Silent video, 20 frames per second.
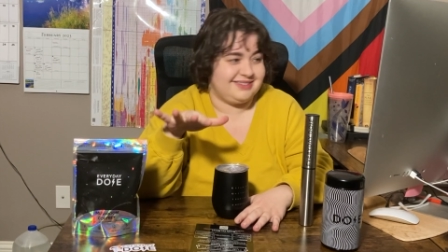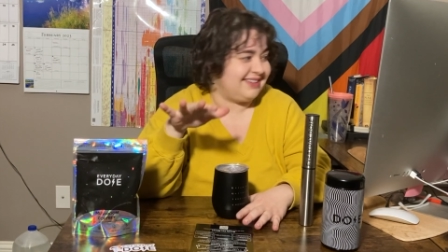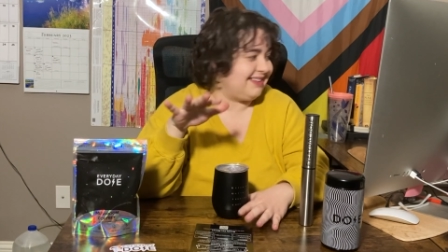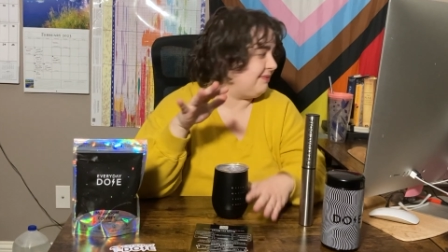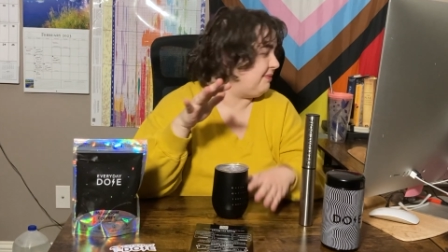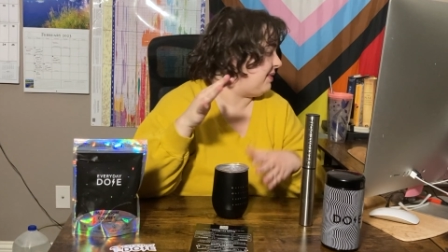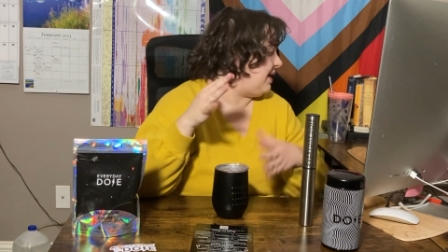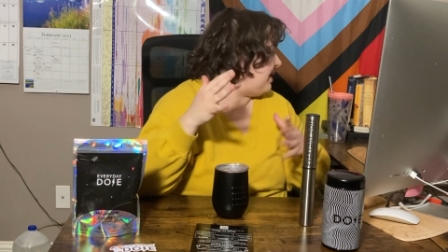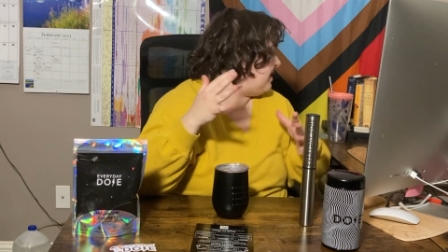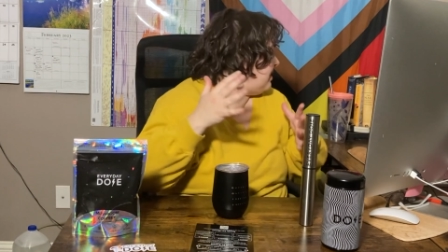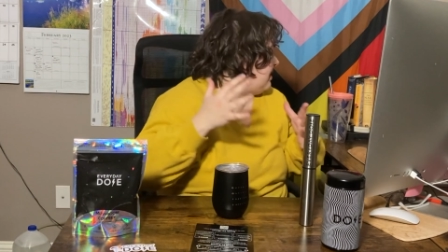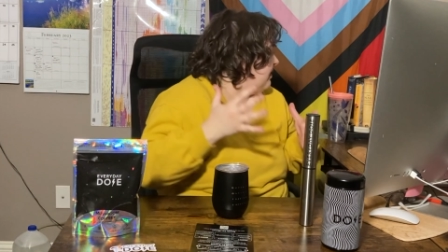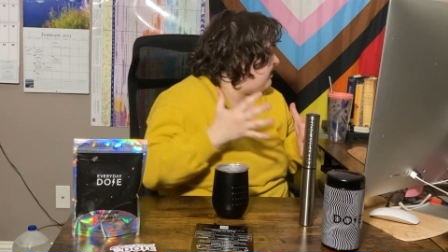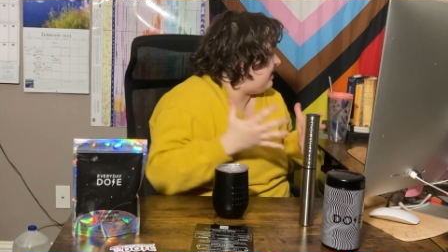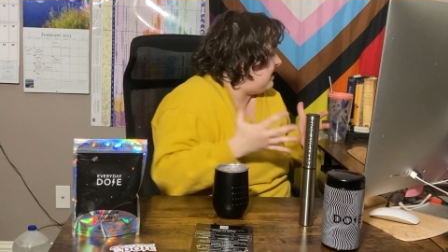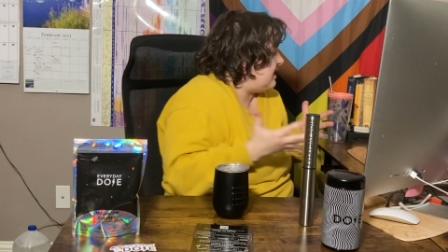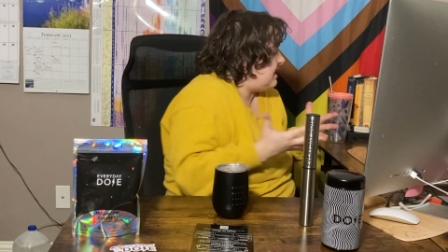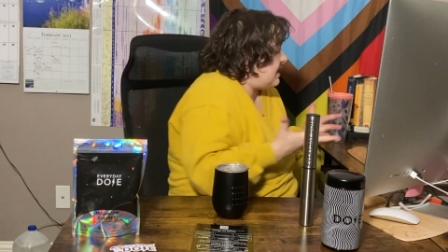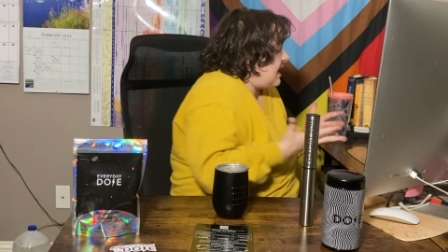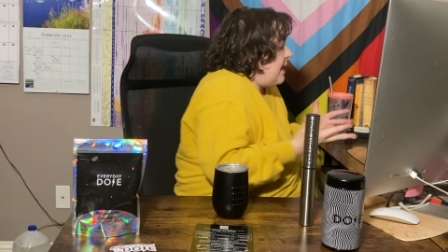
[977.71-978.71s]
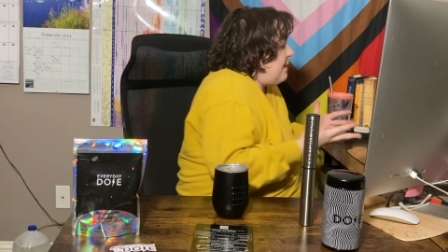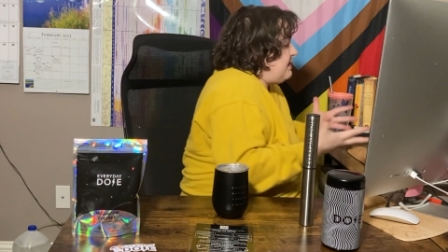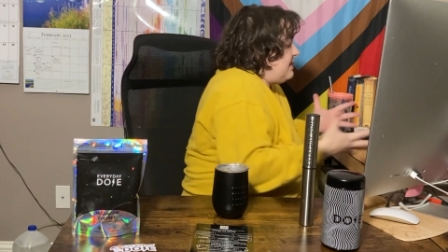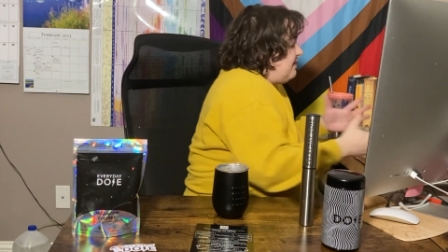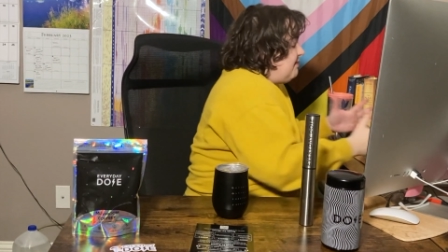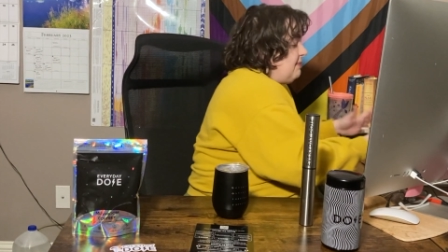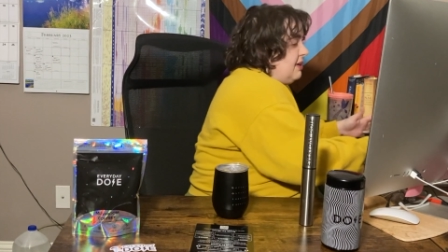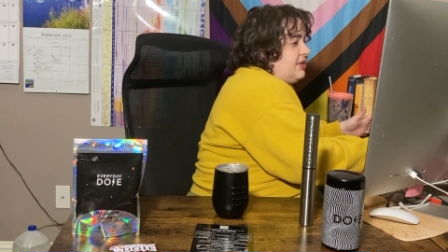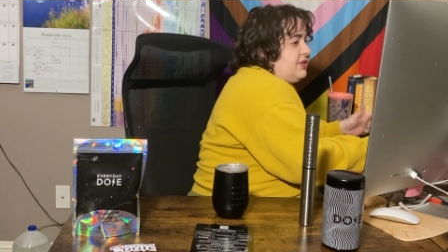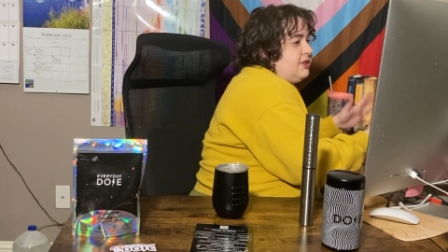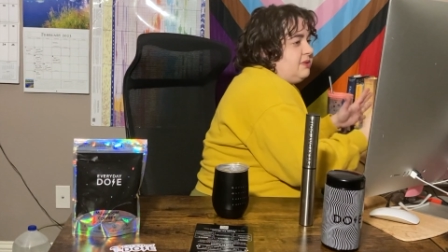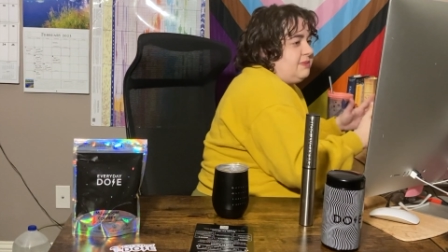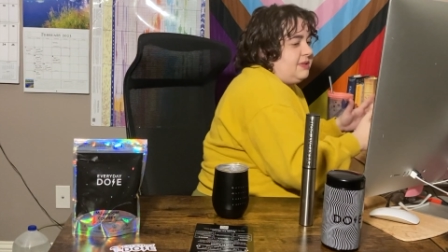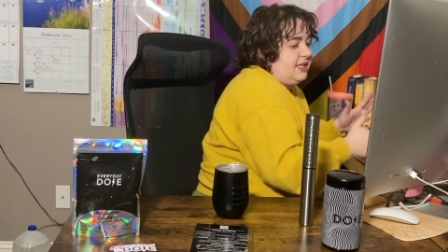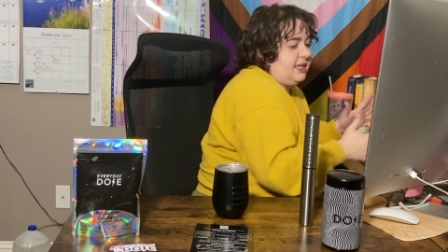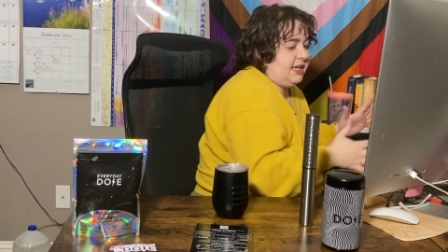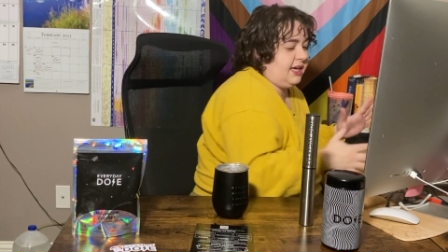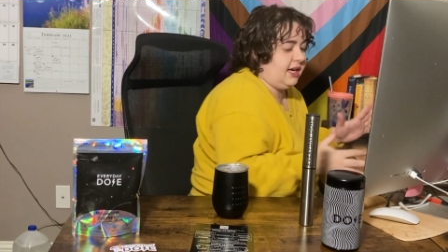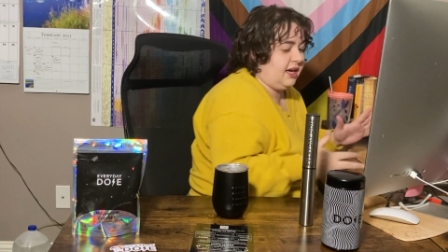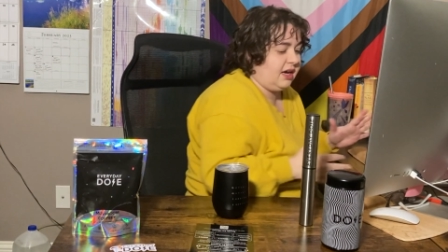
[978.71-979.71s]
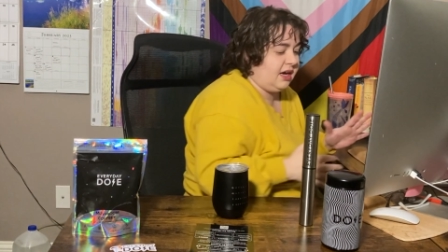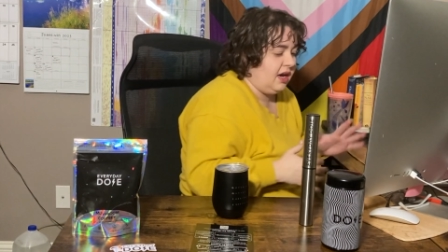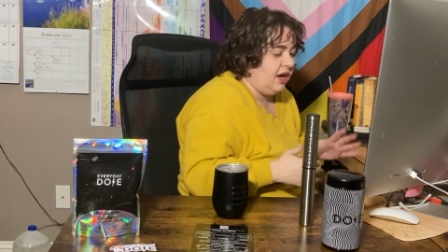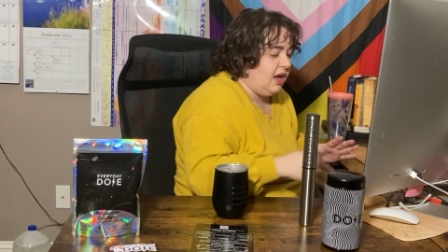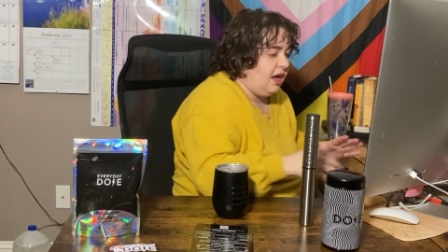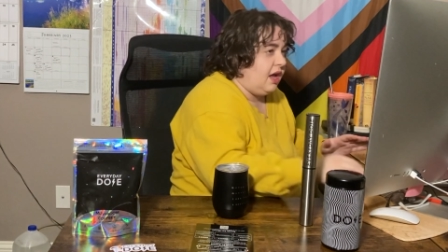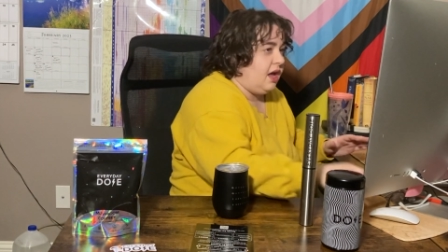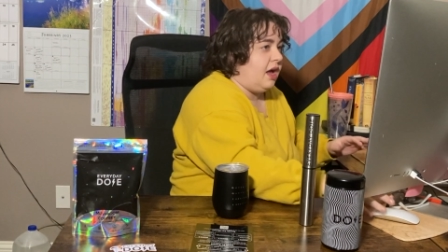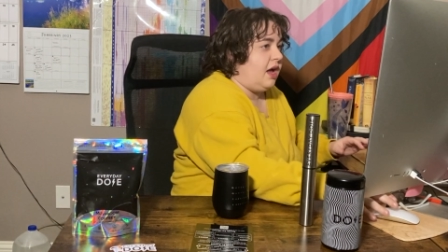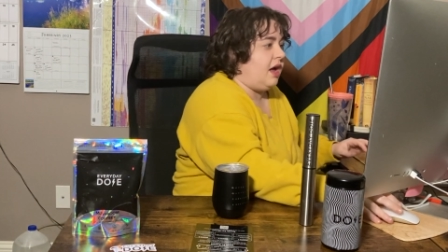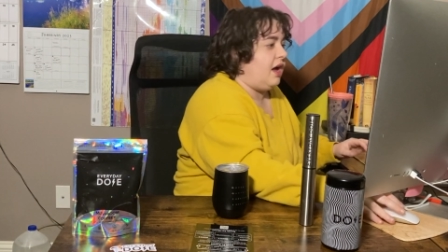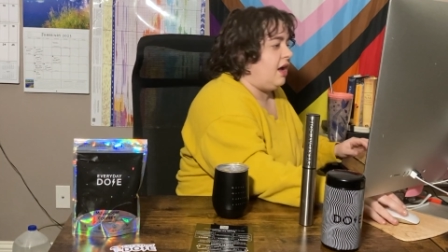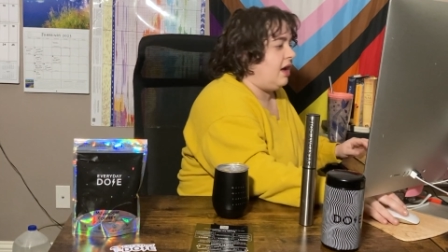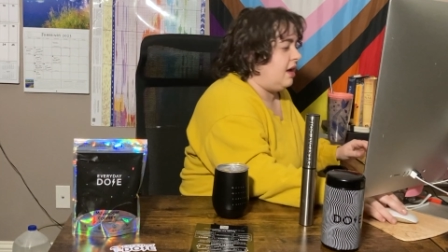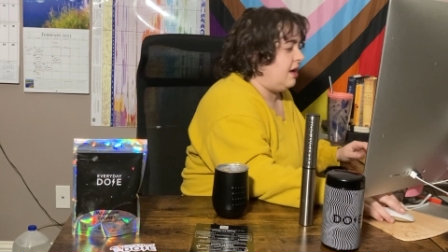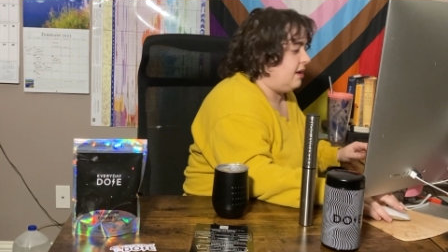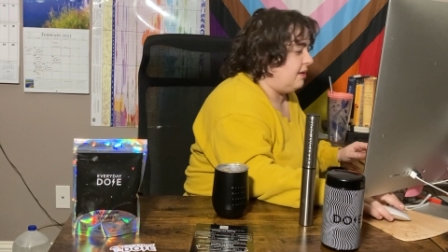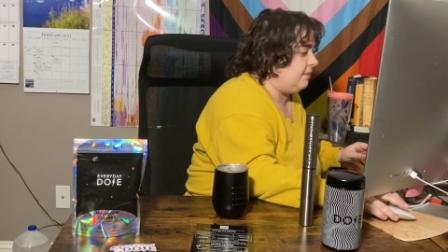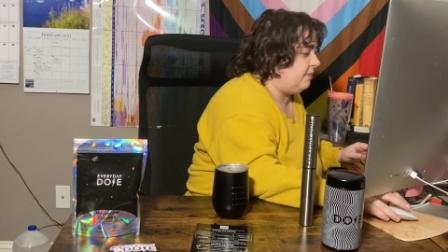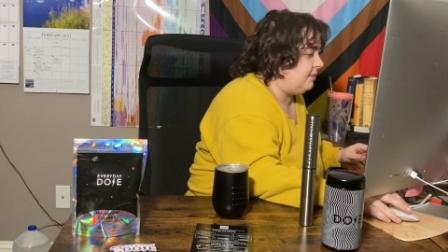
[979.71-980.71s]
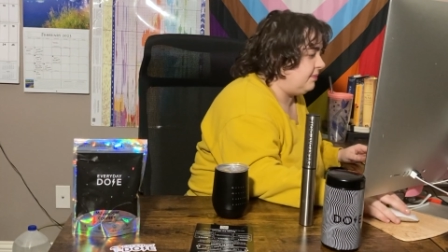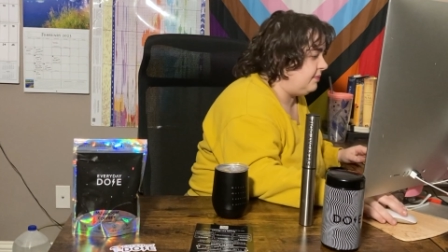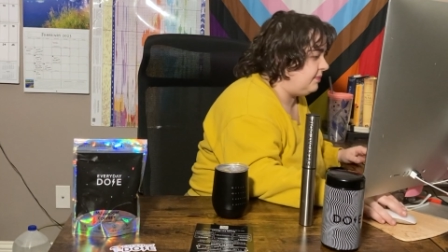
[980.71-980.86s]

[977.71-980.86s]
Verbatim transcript: what are the, even the types of mushrooms in here? Um,